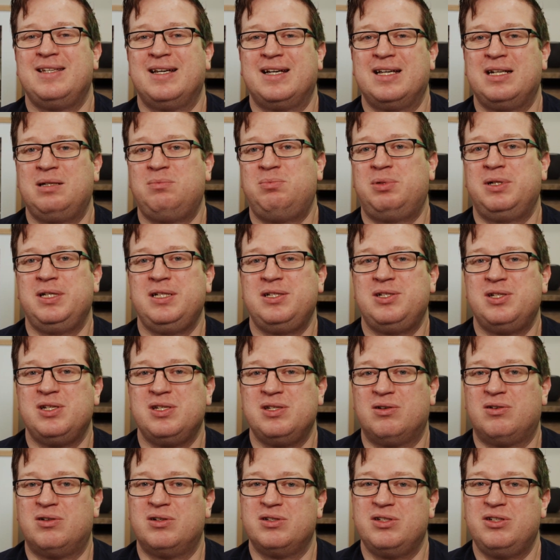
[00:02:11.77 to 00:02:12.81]
data
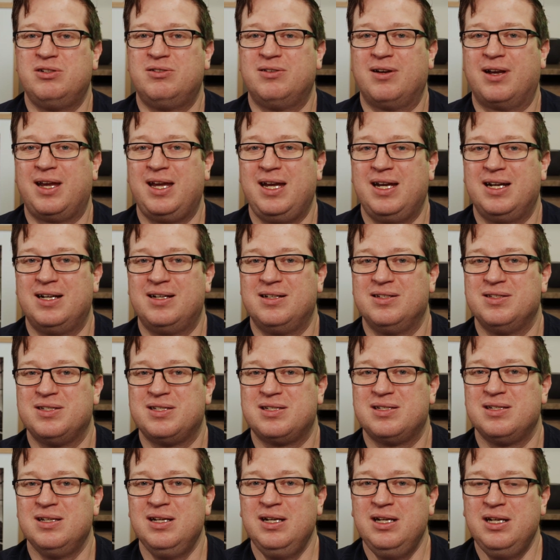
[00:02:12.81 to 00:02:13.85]
breaches on your
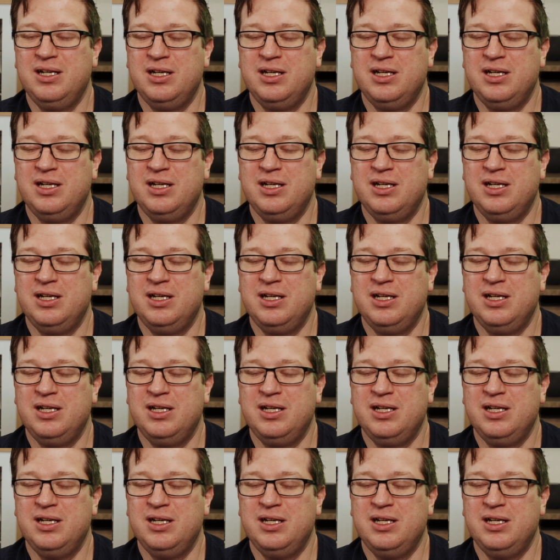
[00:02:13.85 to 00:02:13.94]
accounts,